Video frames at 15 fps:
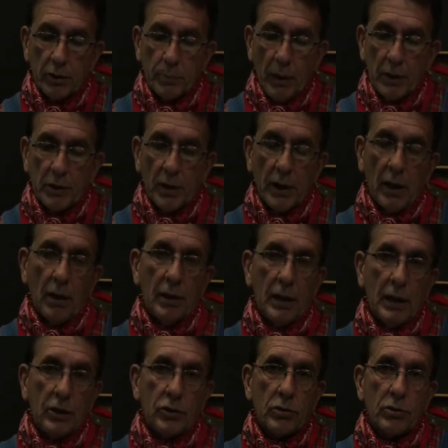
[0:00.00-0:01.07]
especially on the
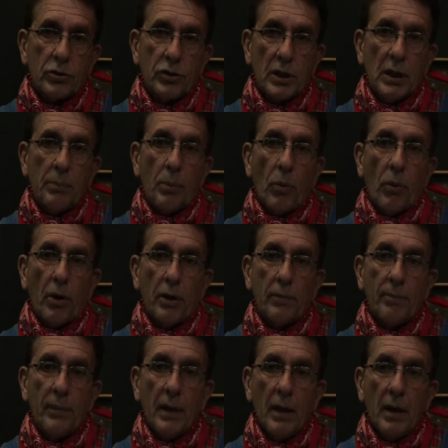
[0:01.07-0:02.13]
eastern seaboard,
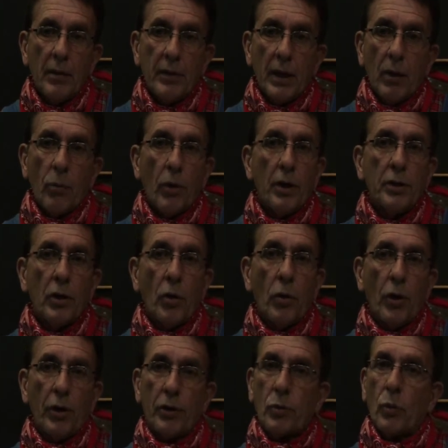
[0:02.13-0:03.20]
there were
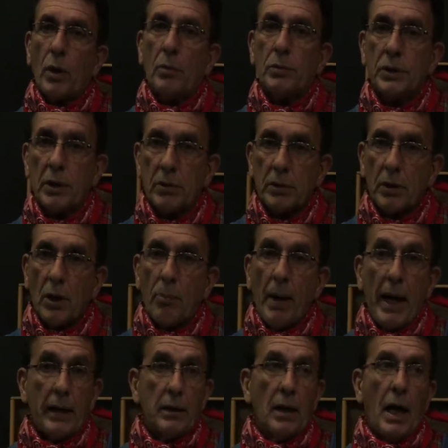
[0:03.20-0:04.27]
no earthworms years ago.
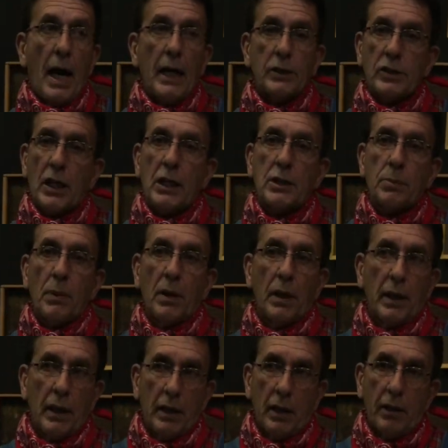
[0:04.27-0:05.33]
Back in the Ice Age
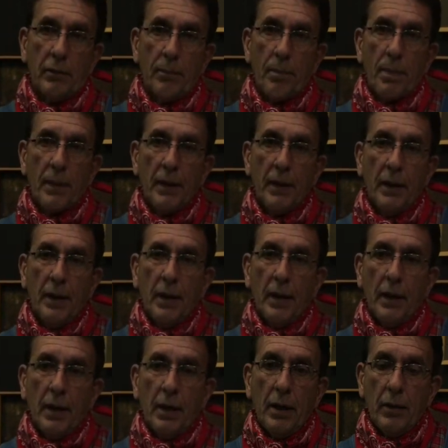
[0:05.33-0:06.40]
millennia,
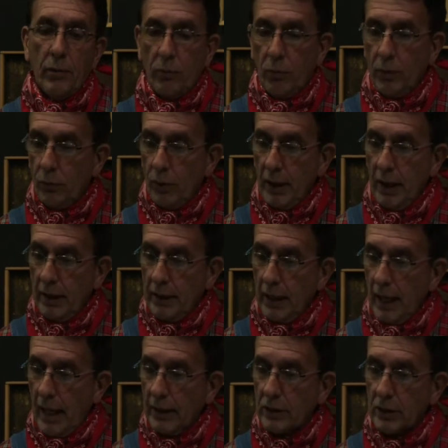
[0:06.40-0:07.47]
when we had the
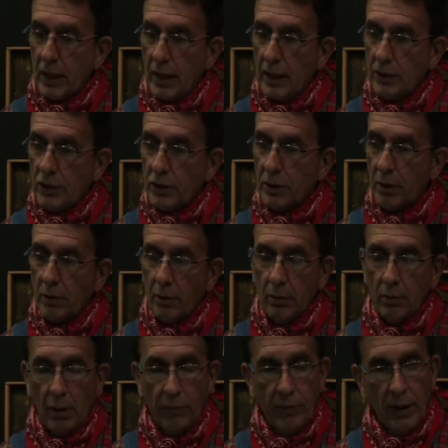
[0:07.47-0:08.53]
Ice Age
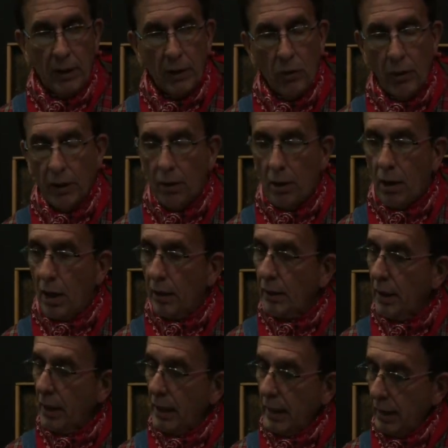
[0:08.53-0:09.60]
event going on,
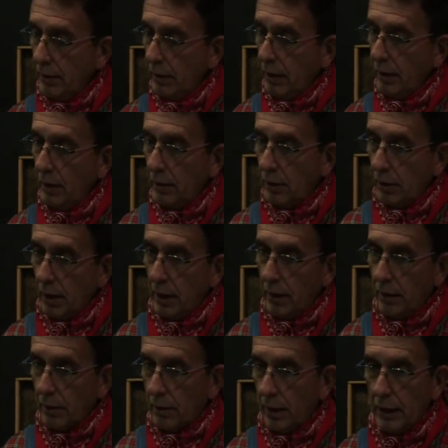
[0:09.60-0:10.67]
and
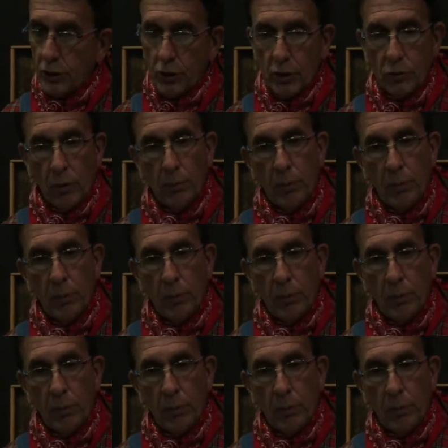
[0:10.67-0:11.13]
the glaciers were